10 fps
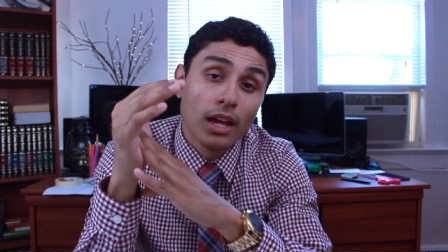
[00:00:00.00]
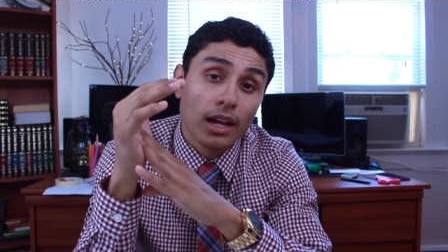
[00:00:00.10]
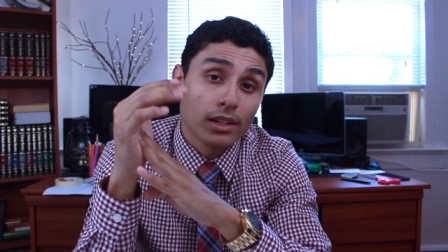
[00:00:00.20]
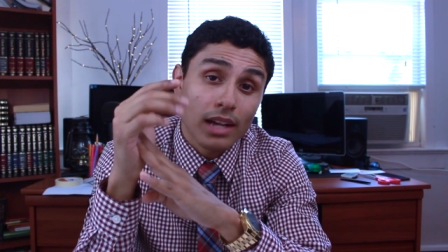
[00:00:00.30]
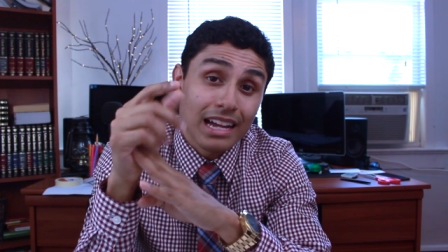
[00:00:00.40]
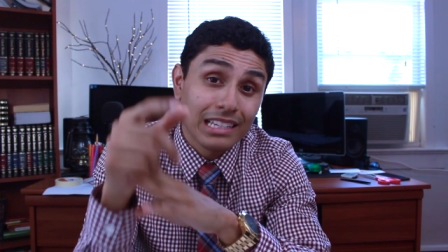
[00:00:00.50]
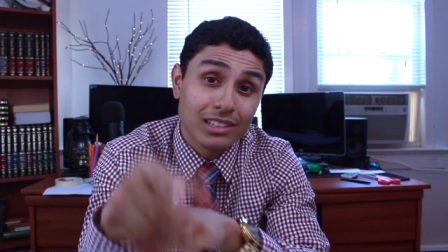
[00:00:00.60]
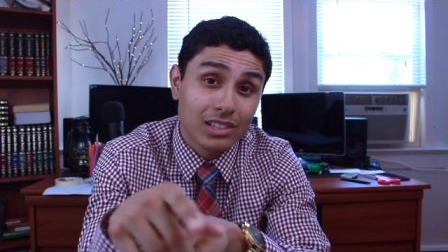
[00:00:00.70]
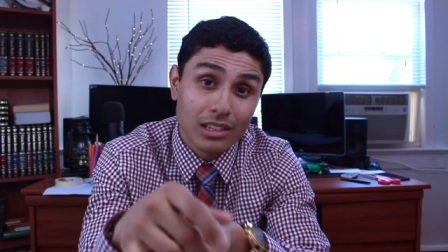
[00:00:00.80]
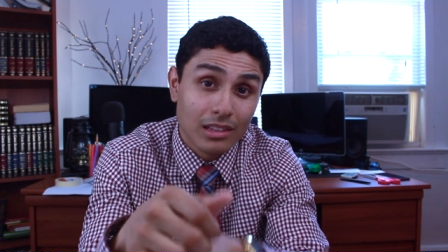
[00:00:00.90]
because I can
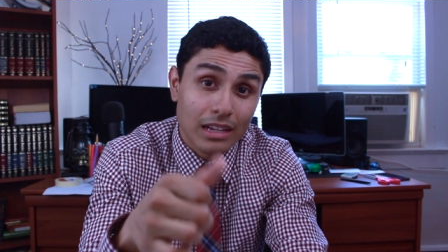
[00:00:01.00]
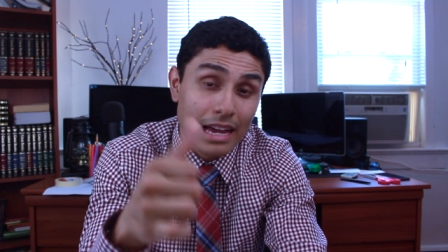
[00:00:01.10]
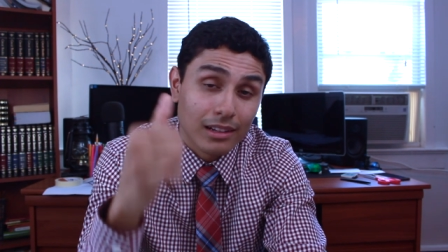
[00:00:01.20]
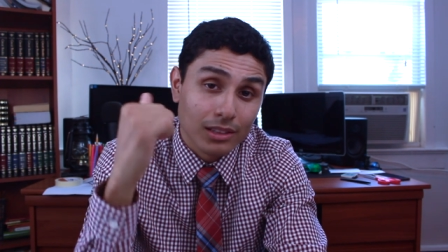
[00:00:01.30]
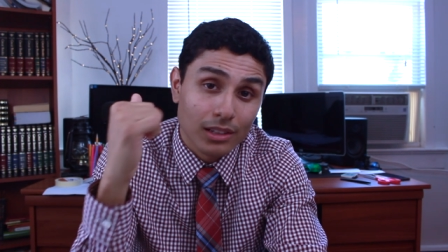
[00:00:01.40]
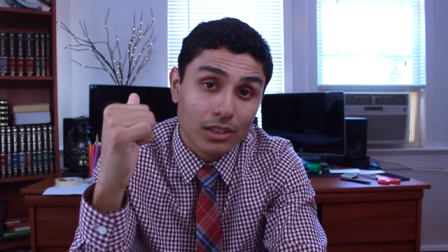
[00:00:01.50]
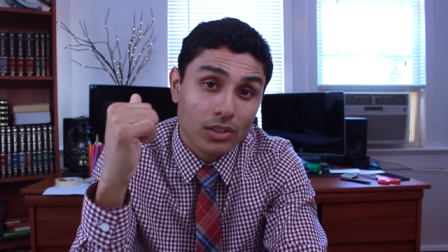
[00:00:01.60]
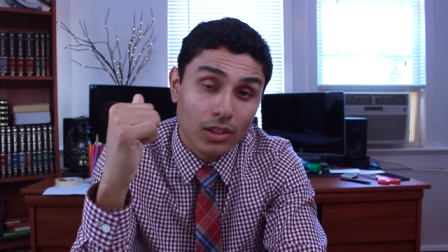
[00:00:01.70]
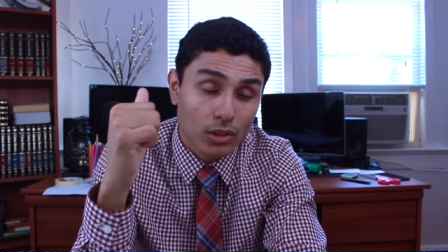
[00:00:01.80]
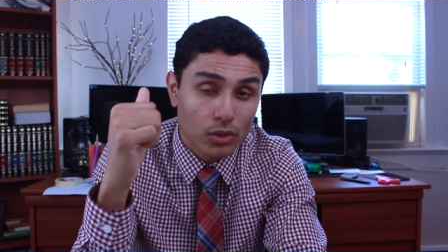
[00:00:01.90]
see the
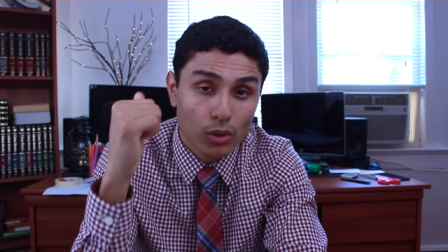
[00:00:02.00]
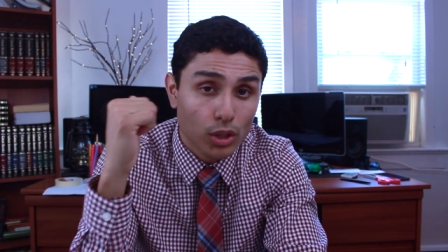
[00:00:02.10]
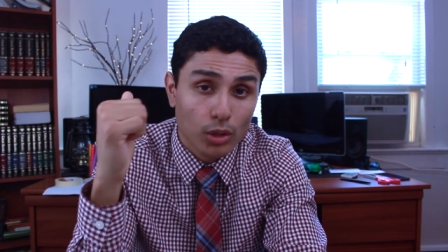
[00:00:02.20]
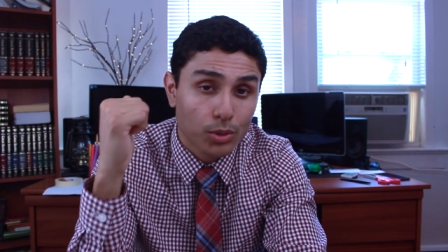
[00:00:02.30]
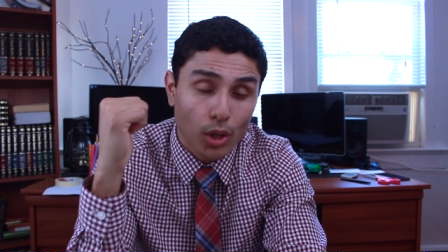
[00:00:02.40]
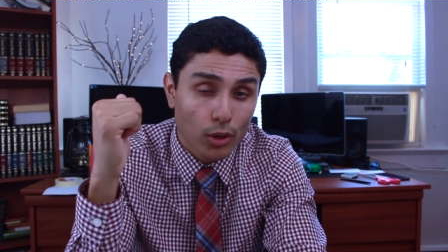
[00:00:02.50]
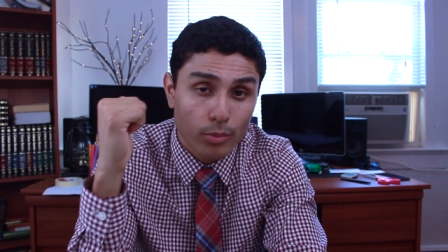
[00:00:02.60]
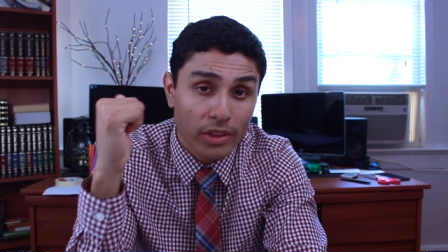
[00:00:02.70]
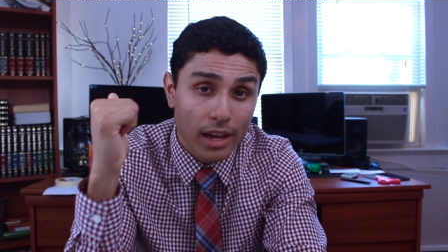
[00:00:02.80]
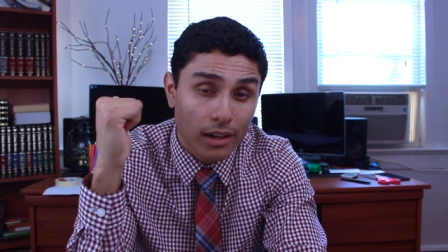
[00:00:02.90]
analytics, because YouTube shows
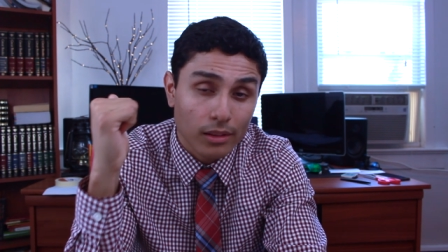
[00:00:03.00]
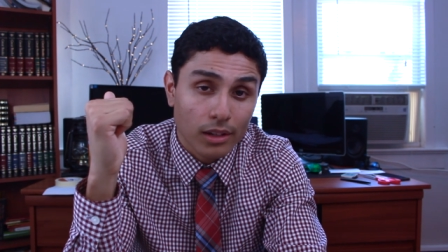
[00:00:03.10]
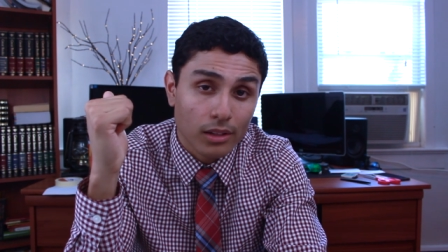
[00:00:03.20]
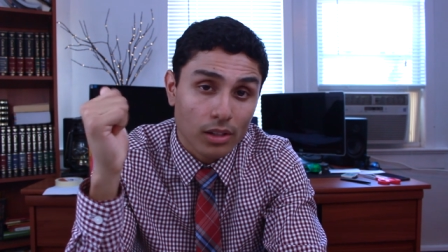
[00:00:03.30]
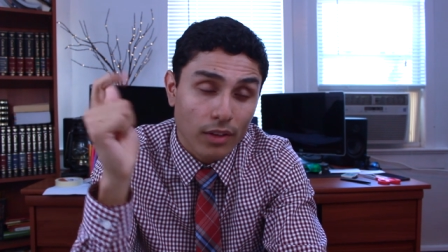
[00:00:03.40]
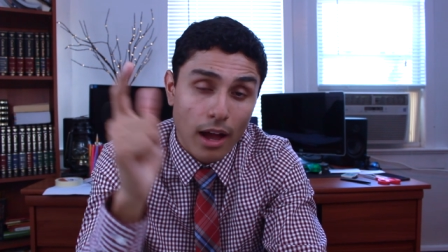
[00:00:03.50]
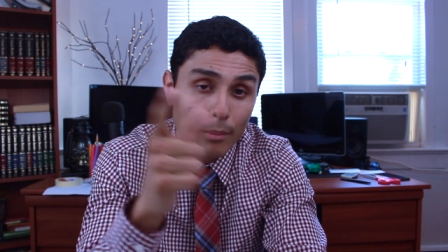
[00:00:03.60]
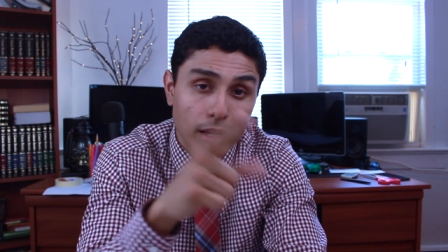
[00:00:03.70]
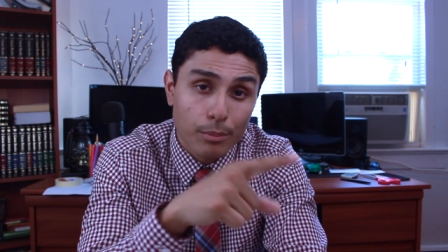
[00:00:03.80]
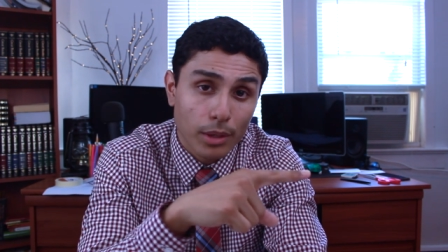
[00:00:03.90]
me the analytics of how
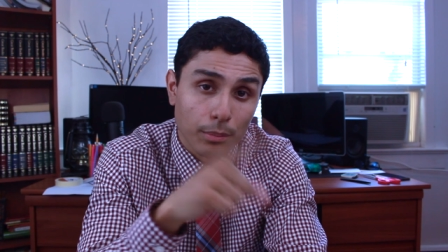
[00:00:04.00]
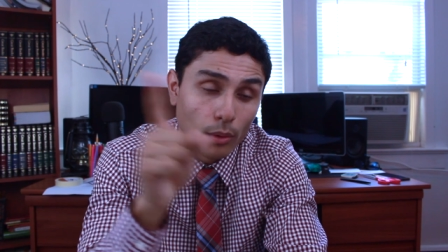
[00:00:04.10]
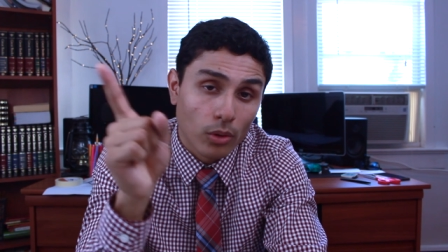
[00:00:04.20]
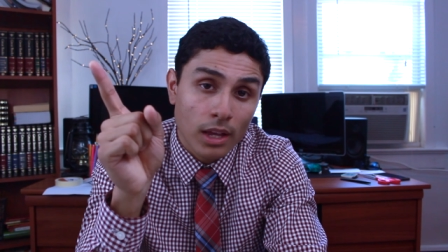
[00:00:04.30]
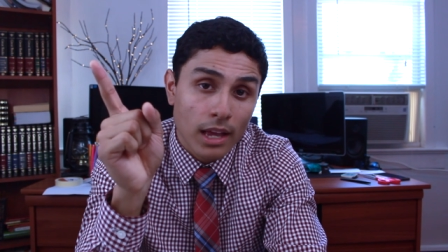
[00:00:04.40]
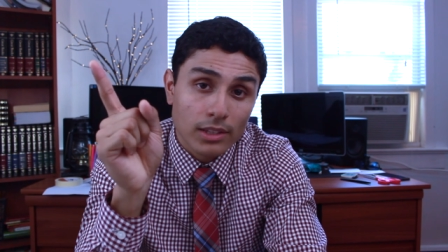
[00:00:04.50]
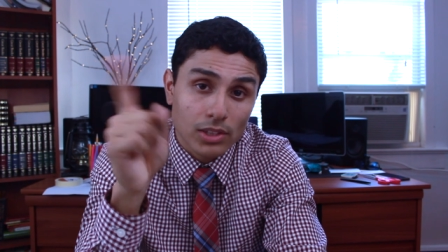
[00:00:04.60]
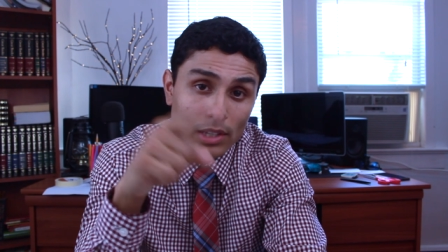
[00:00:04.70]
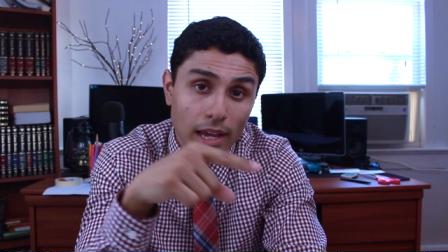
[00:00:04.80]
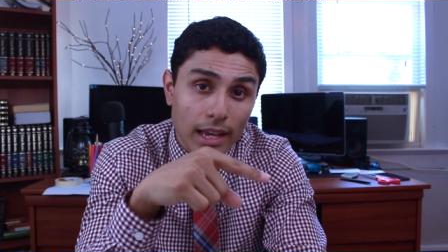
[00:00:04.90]
many people
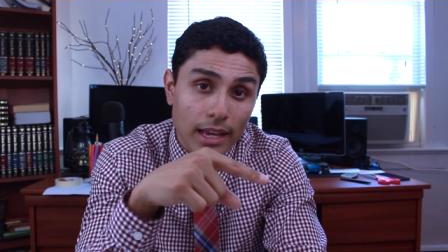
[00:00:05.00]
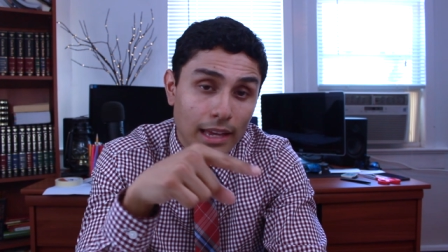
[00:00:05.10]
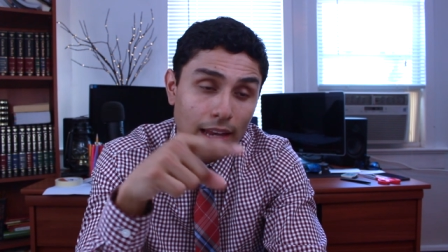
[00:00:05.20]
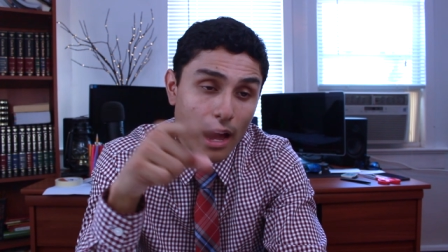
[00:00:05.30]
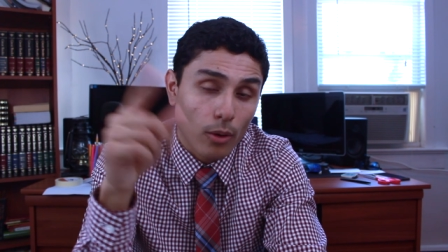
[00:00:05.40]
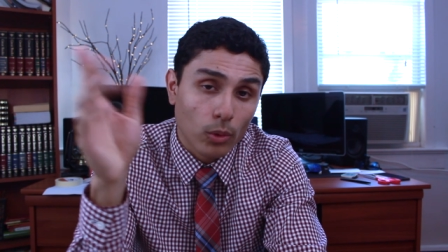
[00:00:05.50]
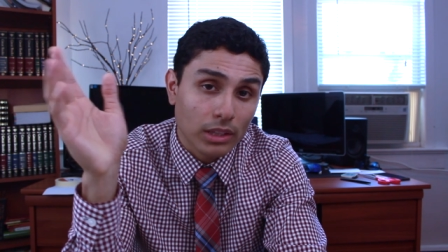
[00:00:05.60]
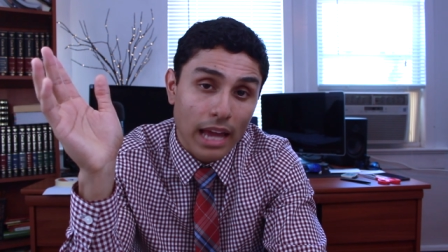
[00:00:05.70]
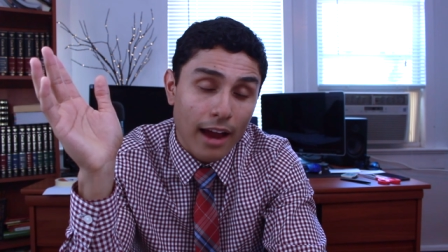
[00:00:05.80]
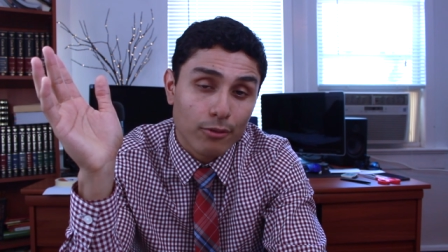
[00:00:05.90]
stay and how what
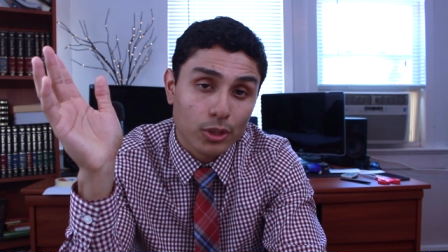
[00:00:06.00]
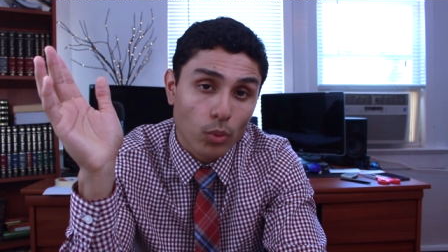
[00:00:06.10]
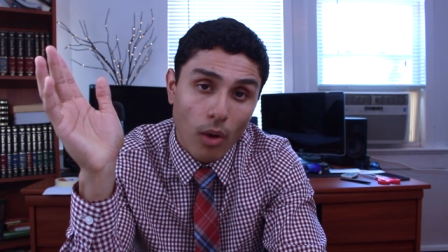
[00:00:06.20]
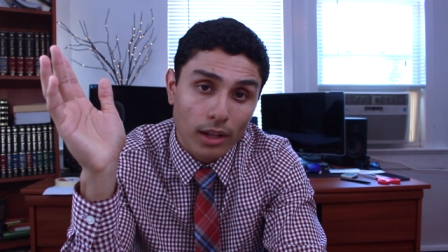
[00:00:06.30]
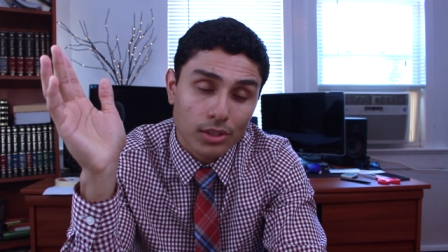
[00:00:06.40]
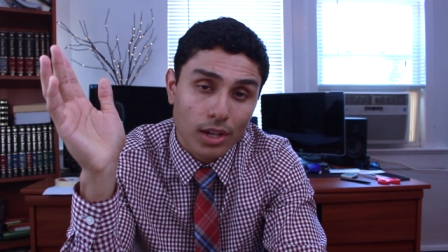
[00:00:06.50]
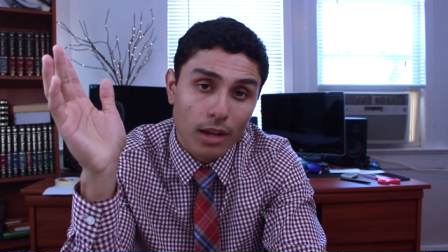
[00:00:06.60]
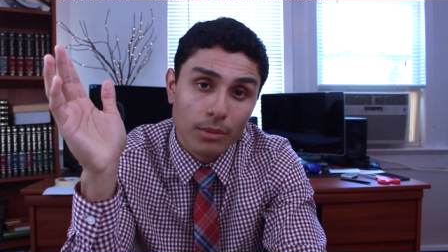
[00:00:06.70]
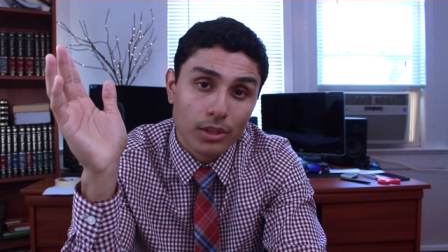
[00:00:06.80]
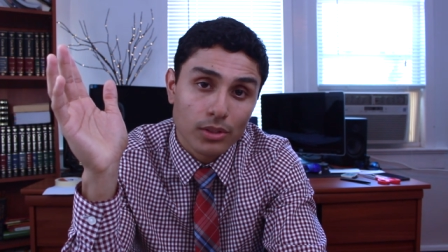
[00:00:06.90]
the average watch
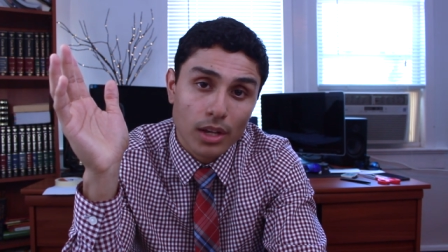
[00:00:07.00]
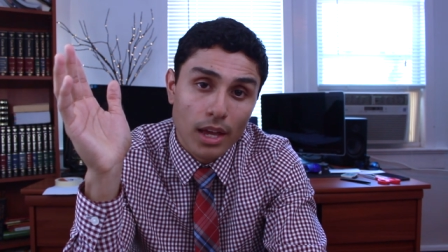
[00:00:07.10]
time is,